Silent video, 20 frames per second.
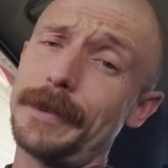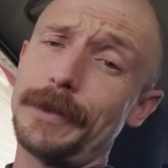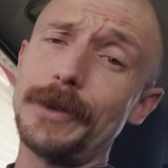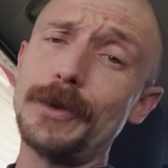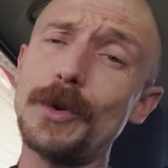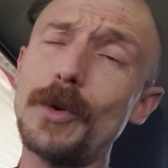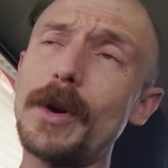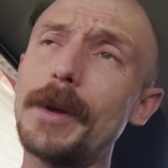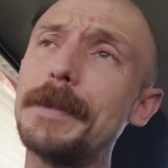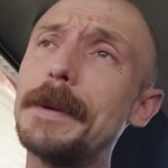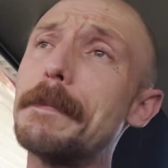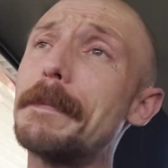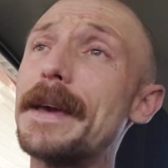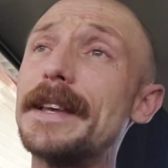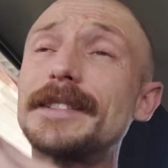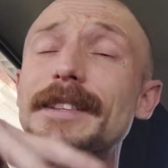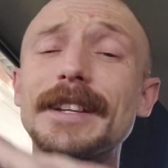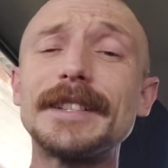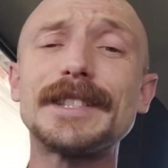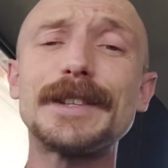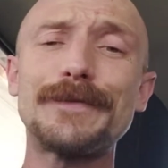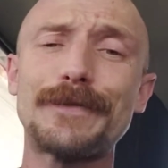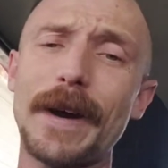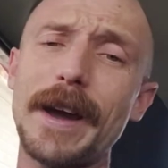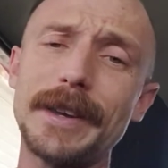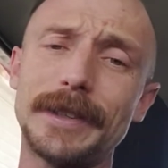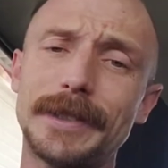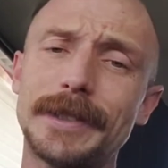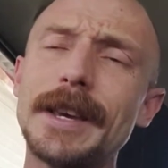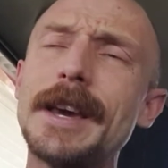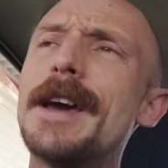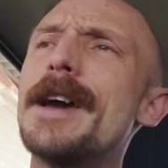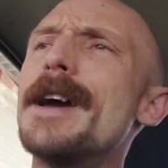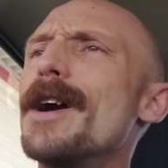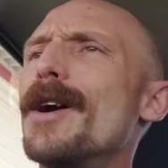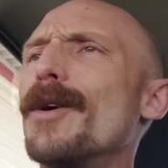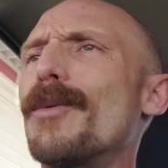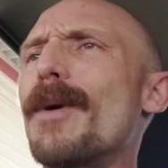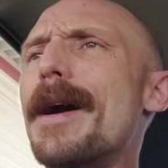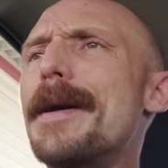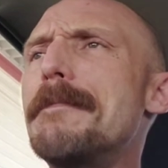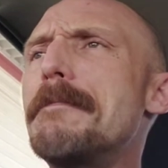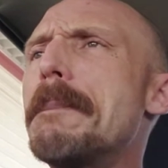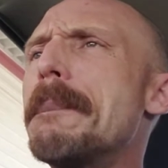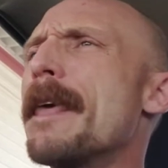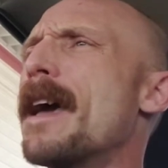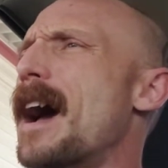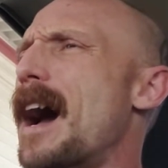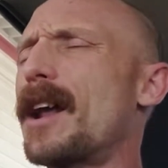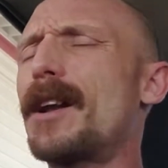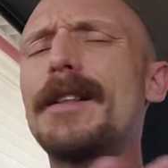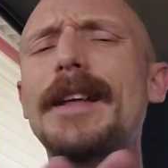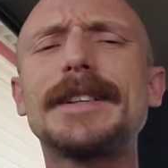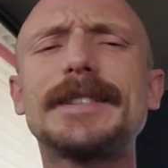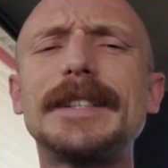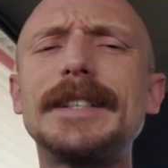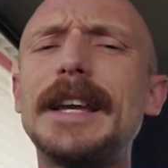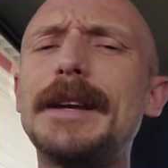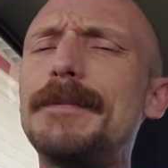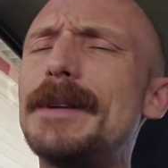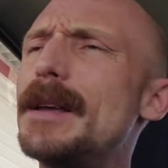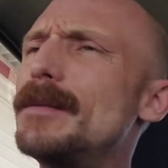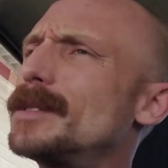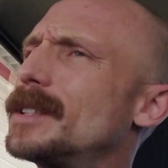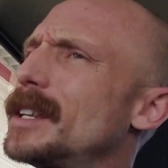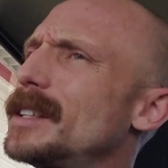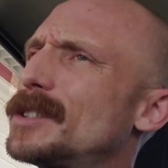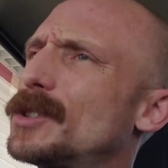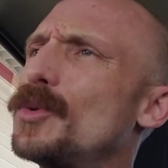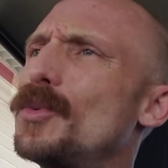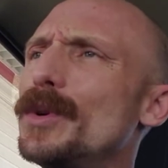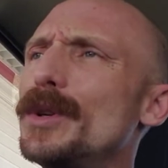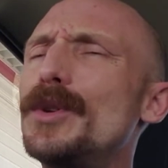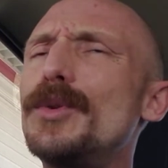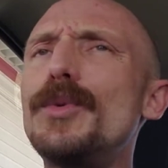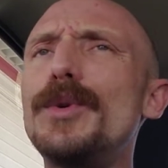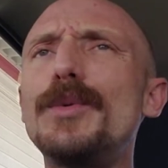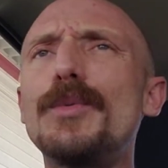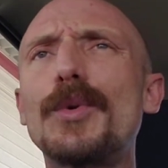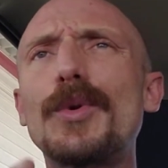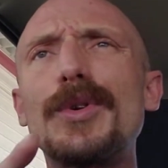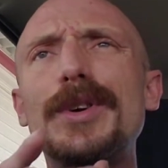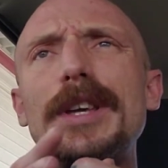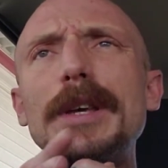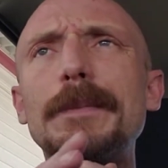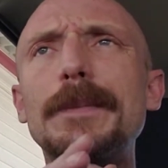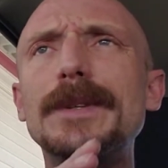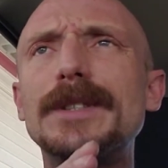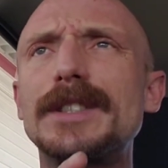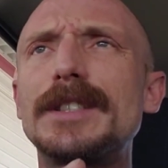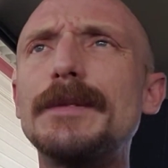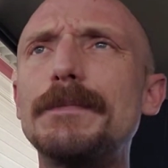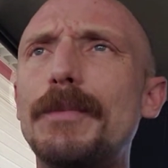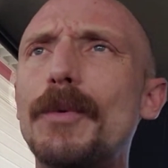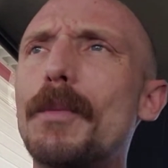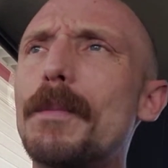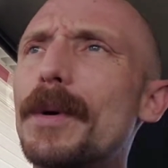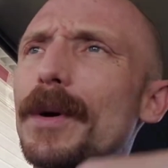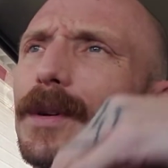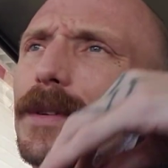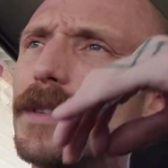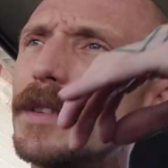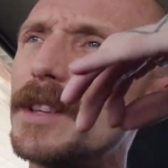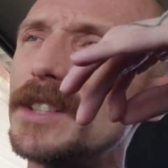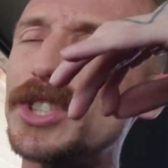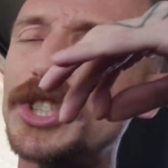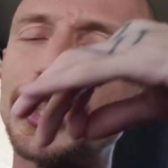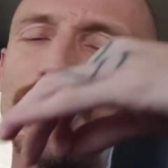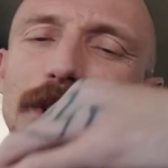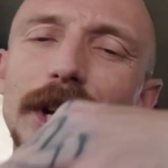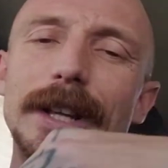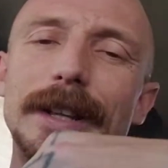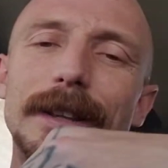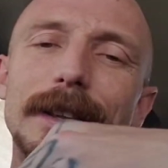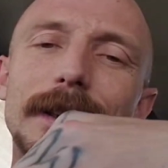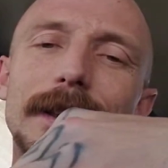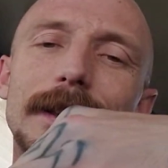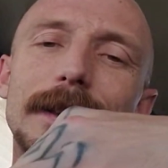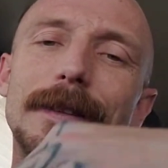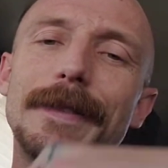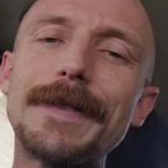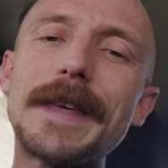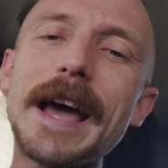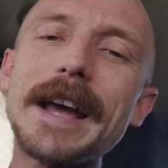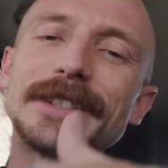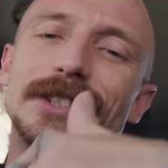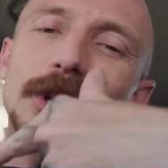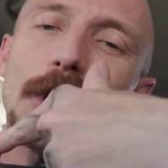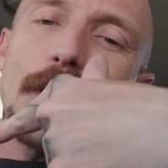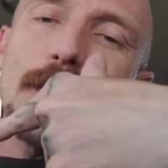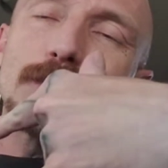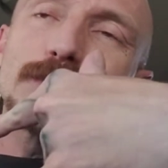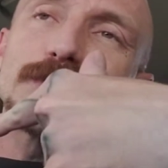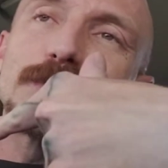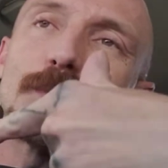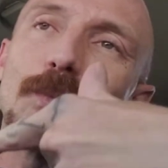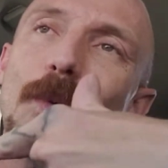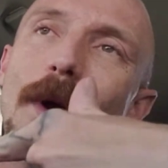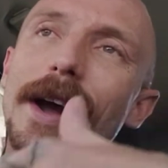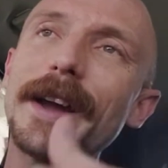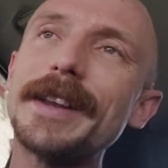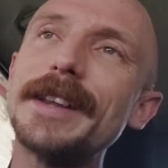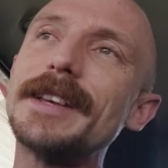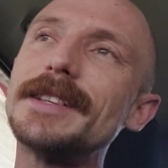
You know what I mean? Based on his advice, right? I don't like to name names, get too into it. We're gonna keep it simple, but the shit that Charleston White